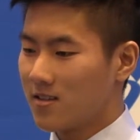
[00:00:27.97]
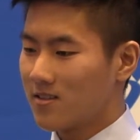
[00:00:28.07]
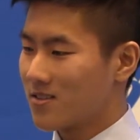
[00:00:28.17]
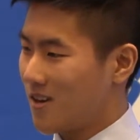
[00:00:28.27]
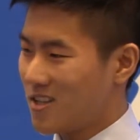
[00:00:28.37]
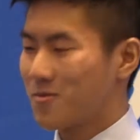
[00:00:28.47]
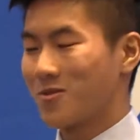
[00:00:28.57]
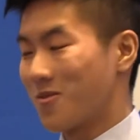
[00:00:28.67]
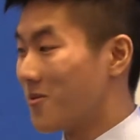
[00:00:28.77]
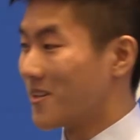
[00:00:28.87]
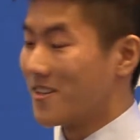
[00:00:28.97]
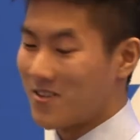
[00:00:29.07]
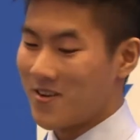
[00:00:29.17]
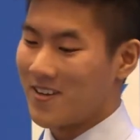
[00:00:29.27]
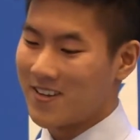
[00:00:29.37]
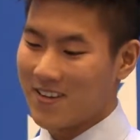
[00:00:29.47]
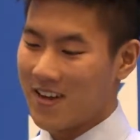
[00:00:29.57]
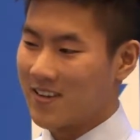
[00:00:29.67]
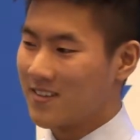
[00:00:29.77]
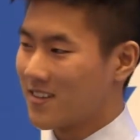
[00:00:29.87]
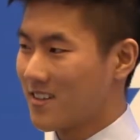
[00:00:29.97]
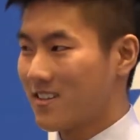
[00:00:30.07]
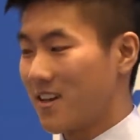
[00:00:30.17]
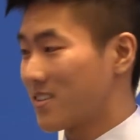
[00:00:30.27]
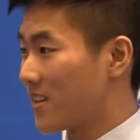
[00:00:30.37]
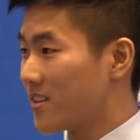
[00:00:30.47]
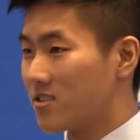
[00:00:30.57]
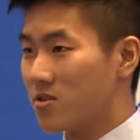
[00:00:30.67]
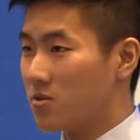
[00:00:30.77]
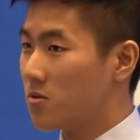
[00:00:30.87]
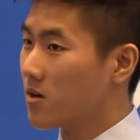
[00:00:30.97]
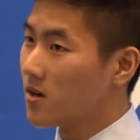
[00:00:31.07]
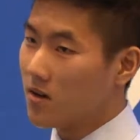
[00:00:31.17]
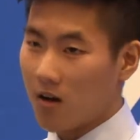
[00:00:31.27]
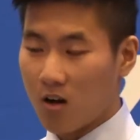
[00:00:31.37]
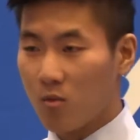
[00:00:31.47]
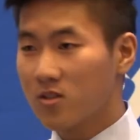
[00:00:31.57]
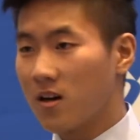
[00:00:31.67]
So hospitals are really dirty, and that's led to almost